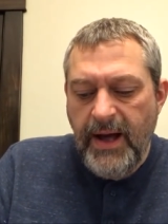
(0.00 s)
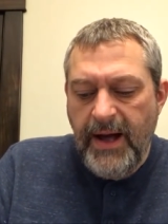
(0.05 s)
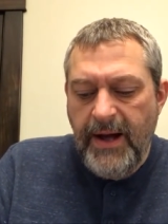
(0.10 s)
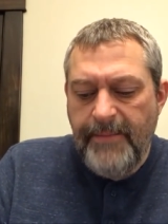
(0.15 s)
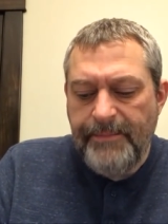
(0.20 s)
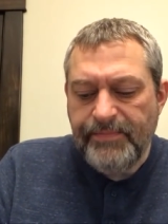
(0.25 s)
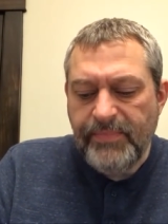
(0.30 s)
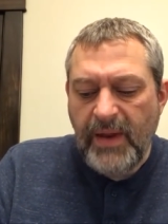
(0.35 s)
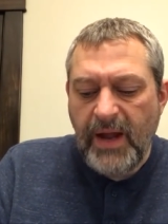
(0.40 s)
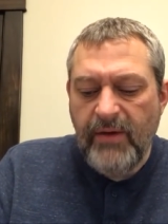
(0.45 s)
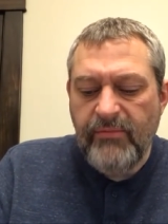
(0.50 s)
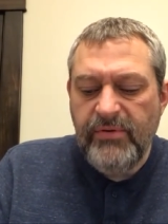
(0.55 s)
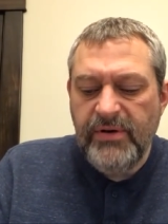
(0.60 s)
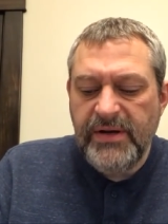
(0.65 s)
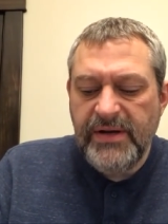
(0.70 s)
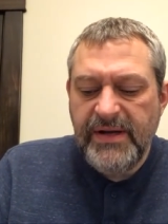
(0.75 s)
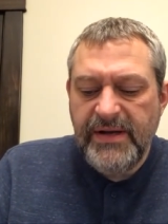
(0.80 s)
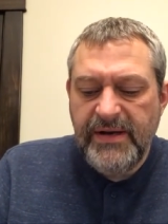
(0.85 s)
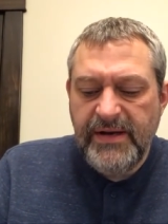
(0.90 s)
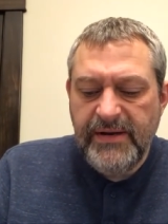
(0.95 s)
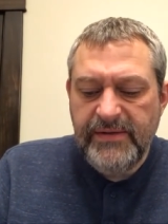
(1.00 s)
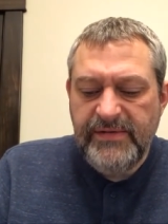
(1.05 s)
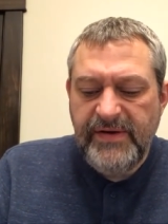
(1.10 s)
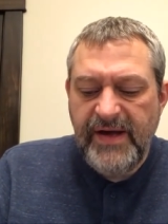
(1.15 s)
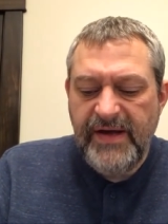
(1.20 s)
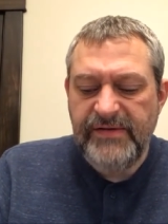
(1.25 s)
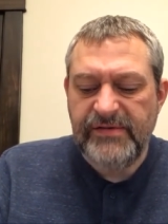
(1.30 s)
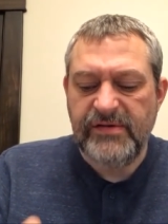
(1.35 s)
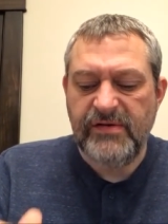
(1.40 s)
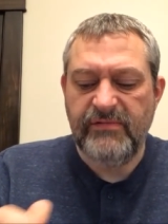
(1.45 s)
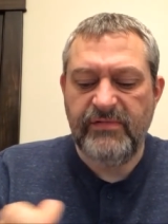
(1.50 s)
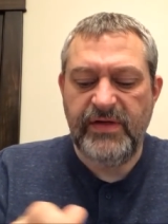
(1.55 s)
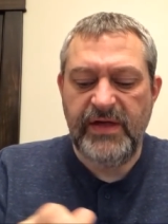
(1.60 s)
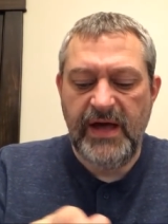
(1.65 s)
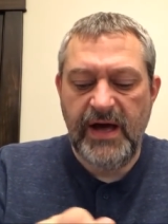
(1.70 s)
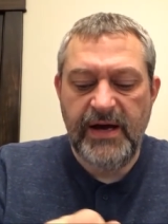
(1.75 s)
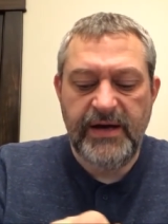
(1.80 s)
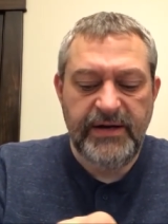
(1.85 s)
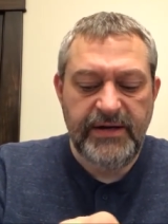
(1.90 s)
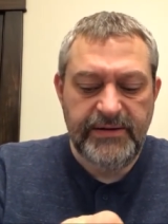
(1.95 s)
I really get a taste of
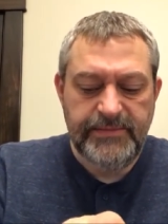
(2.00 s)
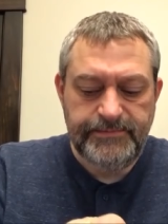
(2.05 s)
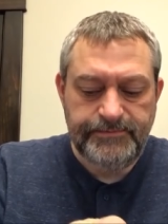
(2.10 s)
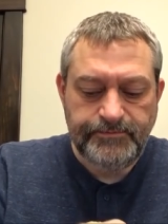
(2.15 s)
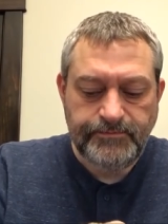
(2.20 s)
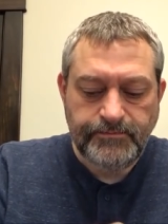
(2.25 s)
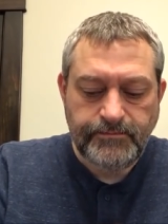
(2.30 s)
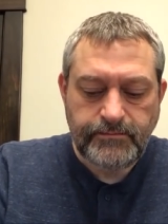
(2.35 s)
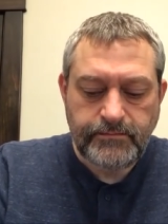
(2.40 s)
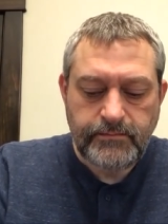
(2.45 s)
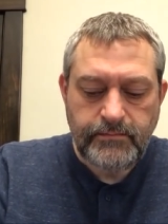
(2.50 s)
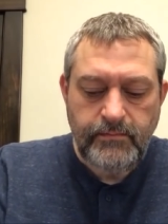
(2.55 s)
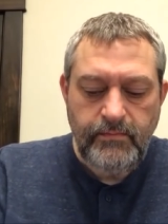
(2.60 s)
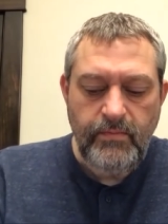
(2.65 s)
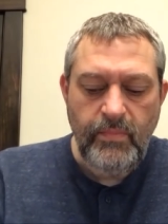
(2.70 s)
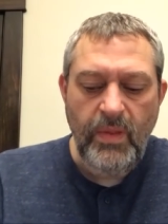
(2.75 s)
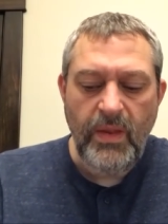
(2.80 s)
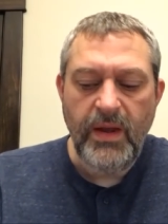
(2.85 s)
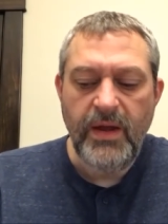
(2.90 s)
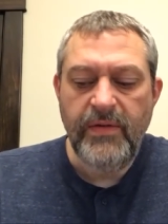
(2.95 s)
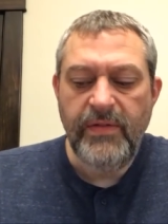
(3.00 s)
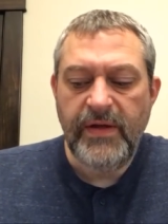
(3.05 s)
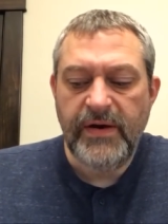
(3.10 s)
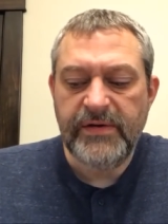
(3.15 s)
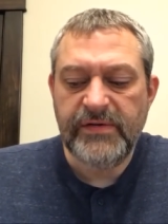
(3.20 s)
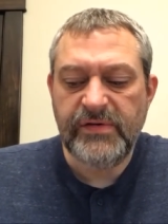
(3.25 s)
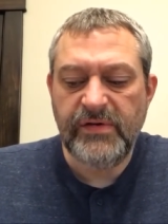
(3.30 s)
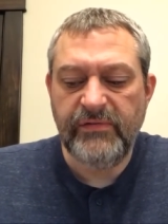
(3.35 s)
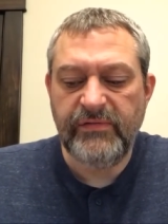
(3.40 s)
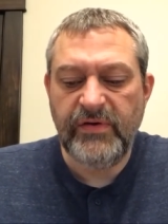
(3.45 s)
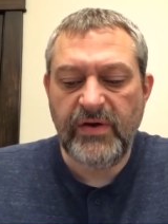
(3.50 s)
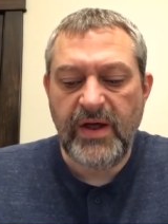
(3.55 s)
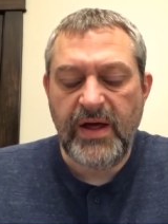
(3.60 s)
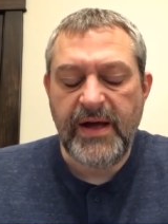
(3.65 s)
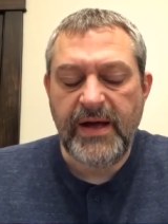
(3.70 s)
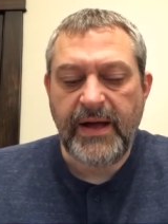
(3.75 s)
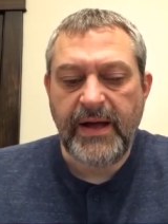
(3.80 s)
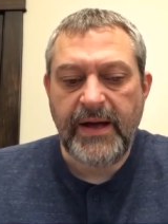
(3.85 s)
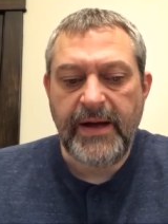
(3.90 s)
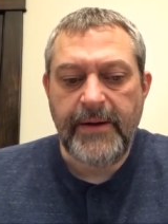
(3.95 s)
the onion in there. So if you
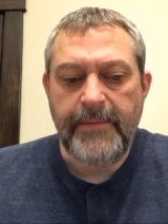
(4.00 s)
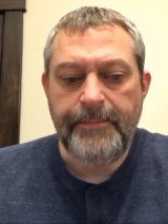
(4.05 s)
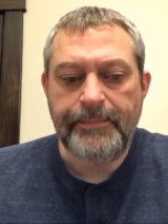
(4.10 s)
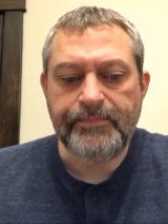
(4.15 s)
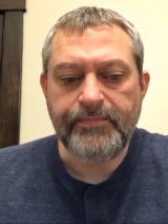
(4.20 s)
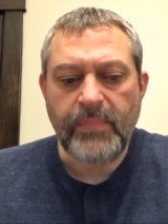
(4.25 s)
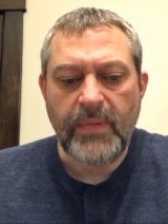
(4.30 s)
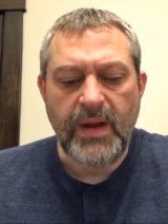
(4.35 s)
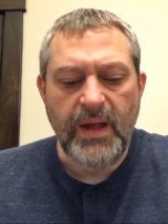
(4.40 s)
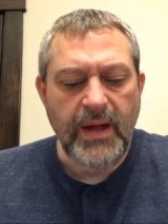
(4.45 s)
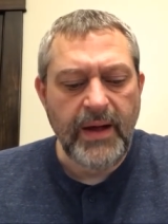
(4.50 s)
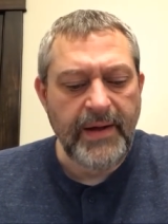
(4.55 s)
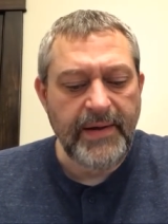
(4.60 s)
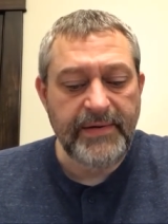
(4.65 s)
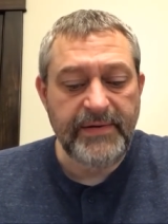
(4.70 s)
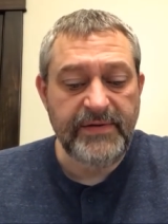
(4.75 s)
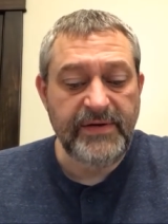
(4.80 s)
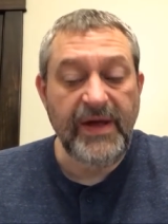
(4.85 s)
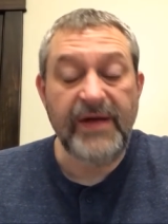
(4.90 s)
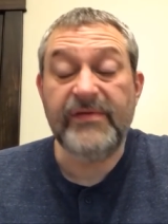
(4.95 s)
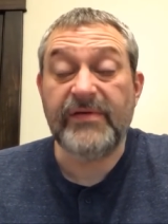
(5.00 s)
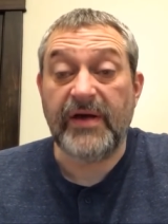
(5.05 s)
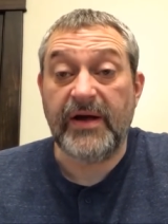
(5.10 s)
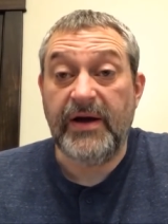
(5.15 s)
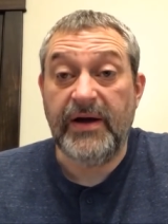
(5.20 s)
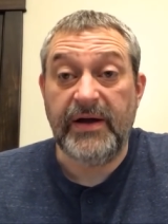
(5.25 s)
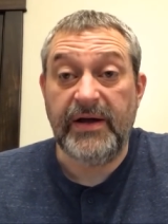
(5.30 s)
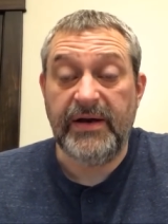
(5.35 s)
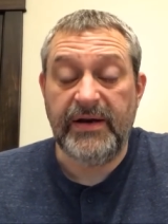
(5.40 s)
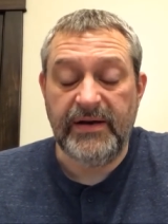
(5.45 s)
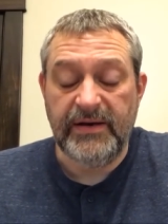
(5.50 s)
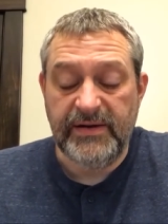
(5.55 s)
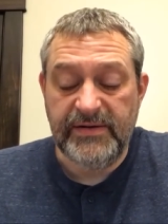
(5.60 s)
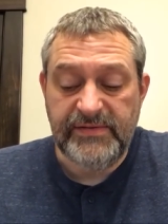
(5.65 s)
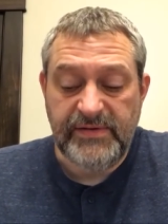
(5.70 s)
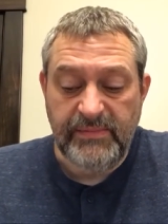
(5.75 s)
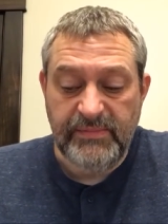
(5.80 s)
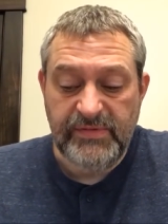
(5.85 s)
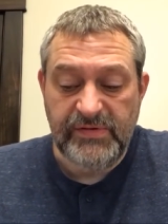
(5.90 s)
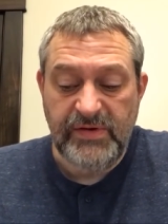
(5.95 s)
like, it tastes like onion at
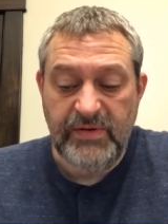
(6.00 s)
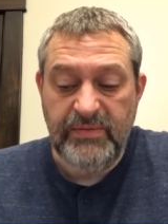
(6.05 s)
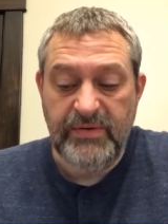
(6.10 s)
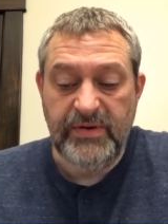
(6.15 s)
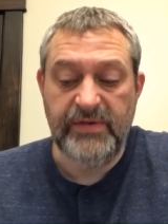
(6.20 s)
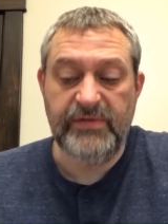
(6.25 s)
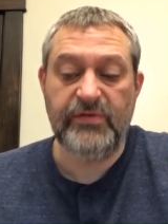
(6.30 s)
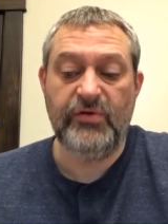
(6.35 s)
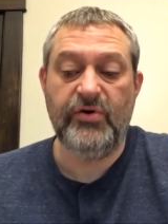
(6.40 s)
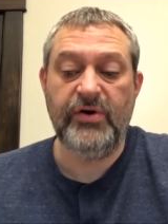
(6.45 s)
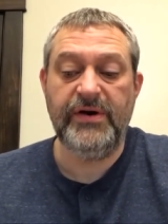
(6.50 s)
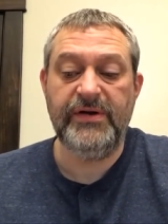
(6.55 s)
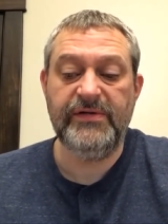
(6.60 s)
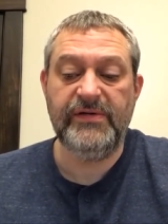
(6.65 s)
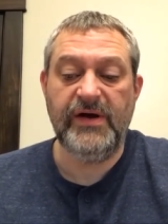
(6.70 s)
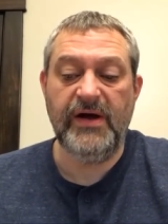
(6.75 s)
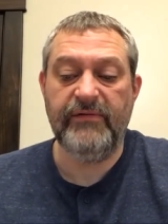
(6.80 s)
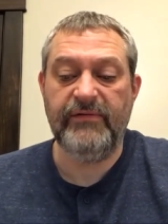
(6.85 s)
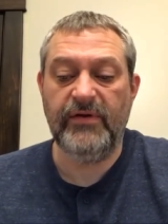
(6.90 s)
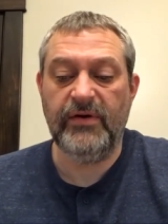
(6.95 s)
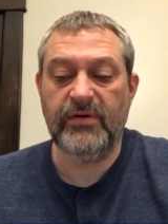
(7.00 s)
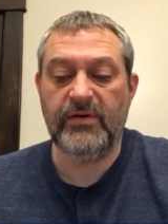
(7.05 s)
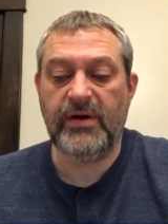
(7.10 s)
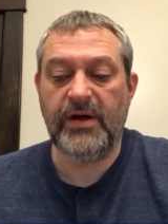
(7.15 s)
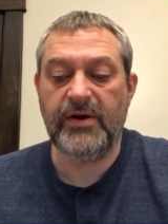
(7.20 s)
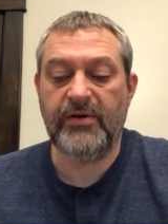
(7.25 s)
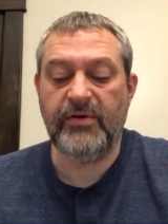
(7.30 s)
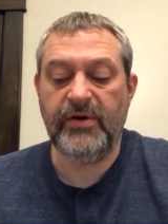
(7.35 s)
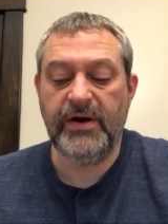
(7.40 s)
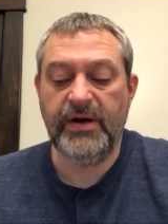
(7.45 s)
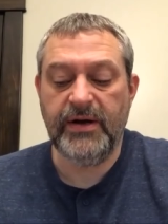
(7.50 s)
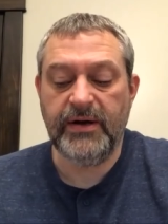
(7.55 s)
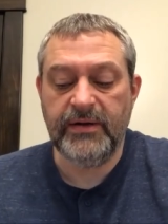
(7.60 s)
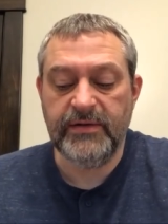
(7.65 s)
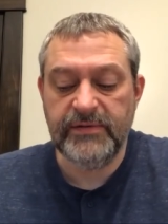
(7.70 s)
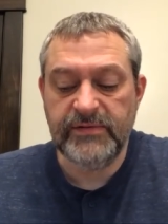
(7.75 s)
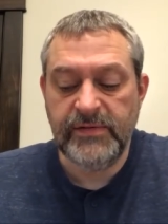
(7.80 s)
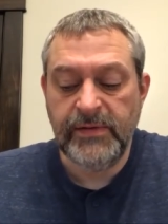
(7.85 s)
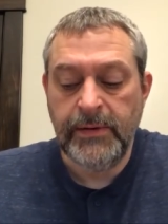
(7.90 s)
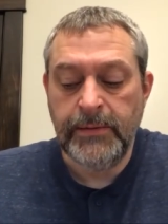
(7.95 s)
least. I'm assuming it's green stuff that look like green
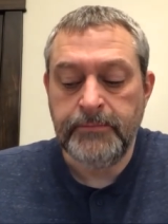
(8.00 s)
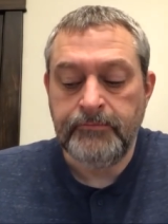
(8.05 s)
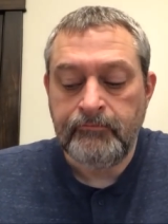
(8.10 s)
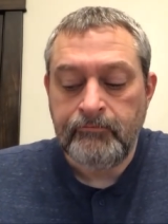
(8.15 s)
onions.